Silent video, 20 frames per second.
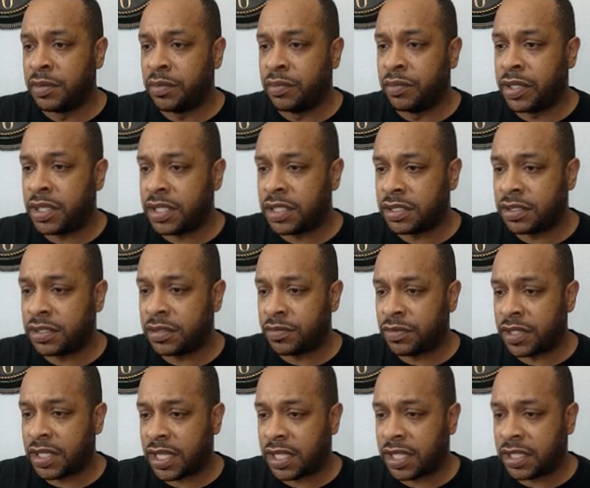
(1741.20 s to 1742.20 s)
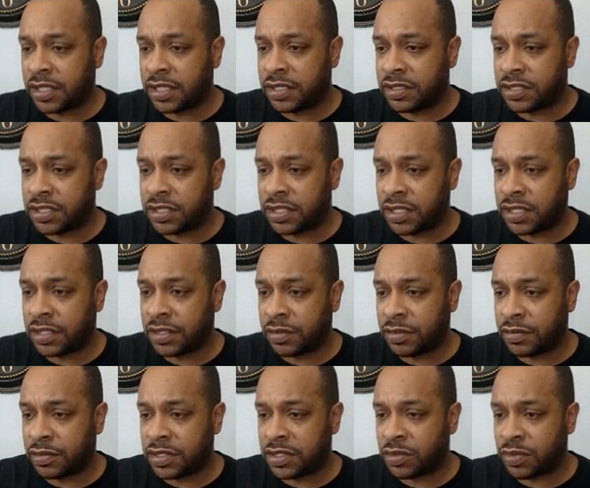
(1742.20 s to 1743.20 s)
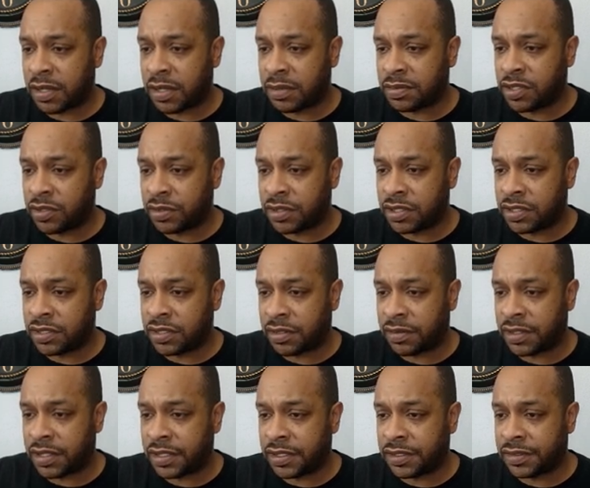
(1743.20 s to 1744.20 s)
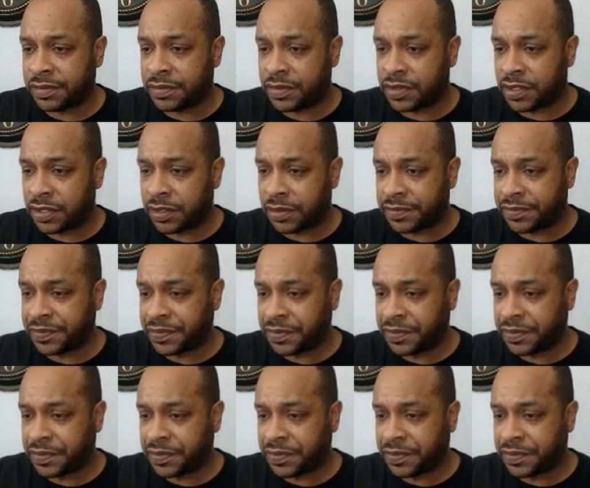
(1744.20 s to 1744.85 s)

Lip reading: But in reality, you see, we swapped tokens already. So,